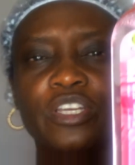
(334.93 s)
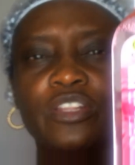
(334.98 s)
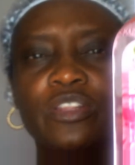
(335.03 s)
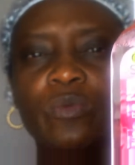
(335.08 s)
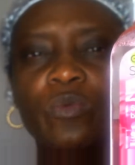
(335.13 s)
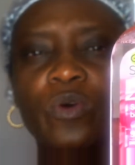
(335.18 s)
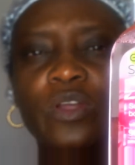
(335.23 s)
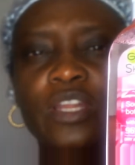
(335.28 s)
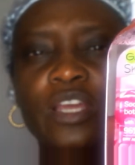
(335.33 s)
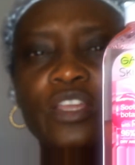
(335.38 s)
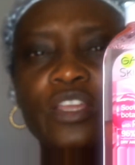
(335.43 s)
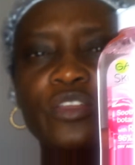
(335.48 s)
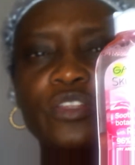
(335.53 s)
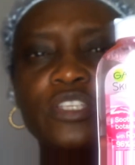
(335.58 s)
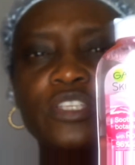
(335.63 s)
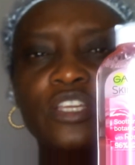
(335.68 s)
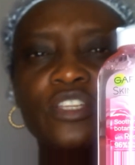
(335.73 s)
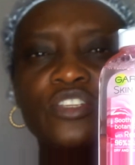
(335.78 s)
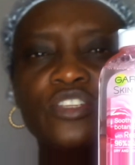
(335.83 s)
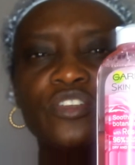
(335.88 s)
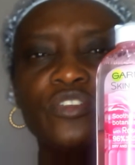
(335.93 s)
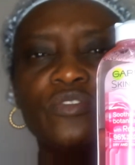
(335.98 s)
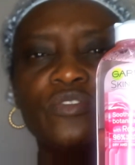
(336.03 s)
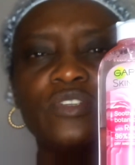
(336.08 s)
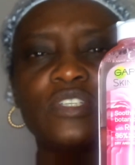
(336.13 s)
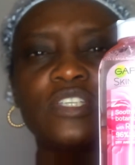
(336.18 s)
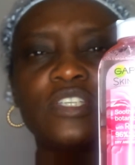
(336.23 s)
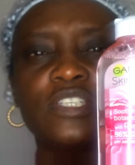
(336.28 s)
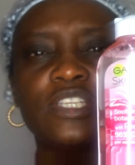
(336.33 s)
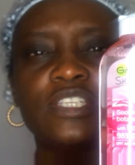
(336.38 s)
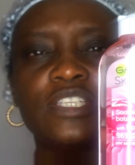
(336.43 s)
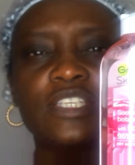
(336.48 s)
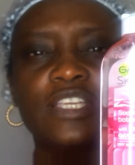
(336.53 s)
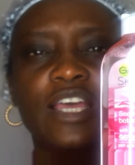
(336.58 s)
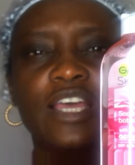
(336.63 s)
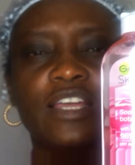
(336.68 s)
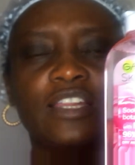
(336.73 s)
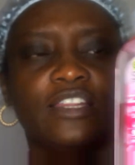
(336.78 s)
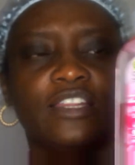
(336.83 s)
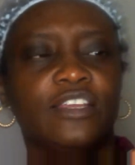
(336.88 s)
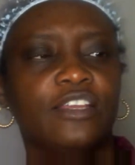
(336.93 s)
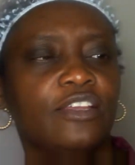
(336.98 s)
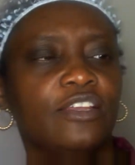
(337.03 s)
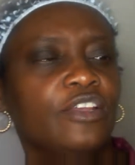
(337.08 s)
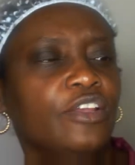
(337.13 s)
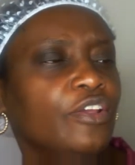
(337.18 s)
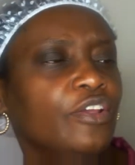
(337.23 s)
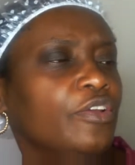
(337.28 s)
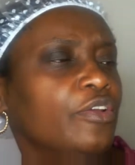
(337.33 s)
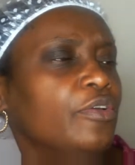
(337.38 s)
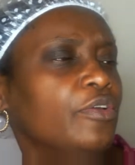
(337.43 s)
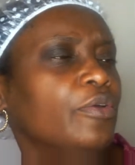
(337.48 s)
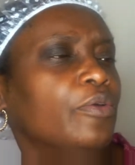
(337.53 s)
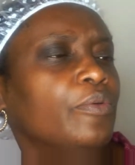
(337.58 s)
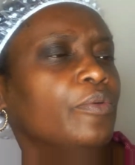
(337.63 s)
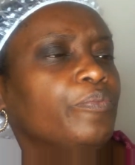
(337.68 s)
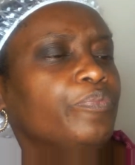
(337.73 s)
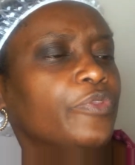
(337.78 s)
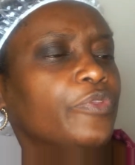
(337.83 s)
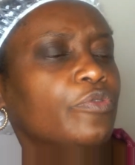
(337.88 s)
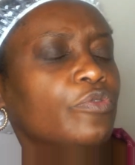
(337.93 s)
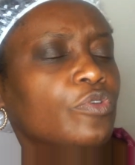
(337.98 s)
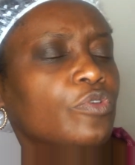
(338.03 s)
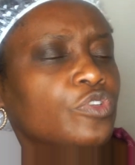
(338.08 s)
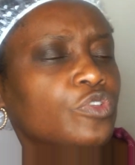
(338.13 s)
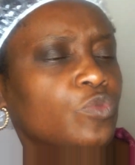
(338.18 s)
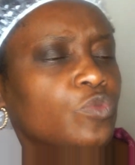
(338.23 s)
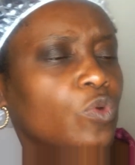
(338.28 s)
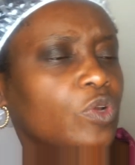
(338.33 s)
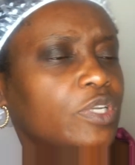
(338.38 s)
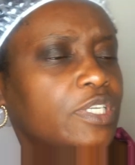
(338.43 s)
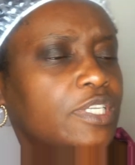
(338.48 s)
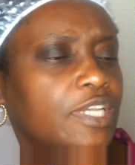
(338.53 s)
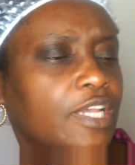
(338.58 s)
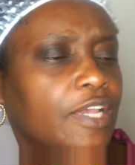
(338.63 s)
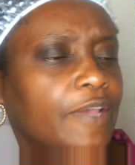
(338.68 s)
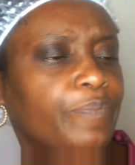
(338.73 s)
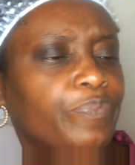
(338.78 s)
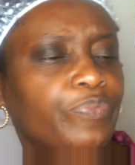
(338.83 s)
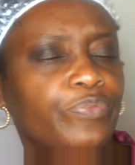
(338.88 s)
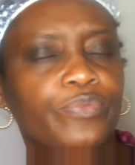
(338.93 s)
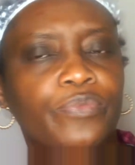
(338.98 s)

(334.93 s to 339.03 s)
And the one I tend to use is this Garnier Rose Water